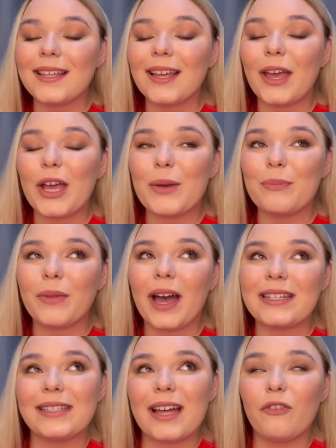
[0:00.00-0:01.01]
I
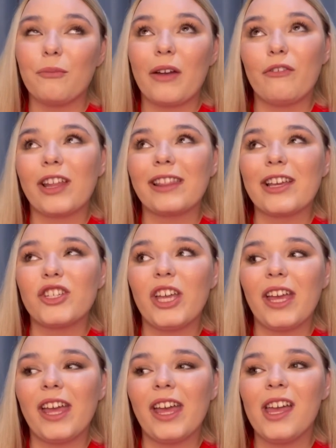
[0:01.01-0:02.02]
did that for my friend last
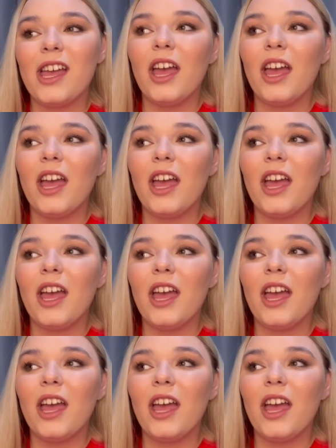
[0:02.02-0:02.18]
year.